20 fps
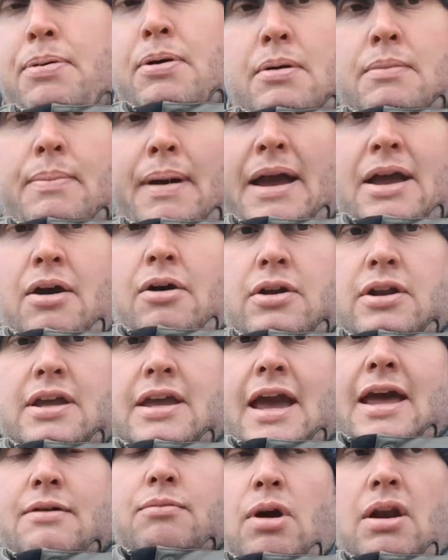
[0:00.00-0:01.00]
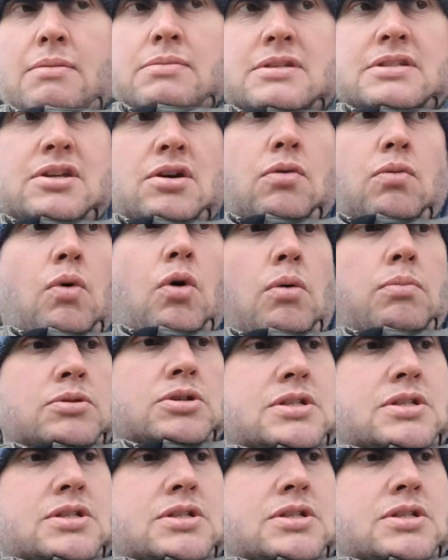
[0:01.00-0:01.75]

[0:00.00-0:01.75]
put them back on again while I'm still warm,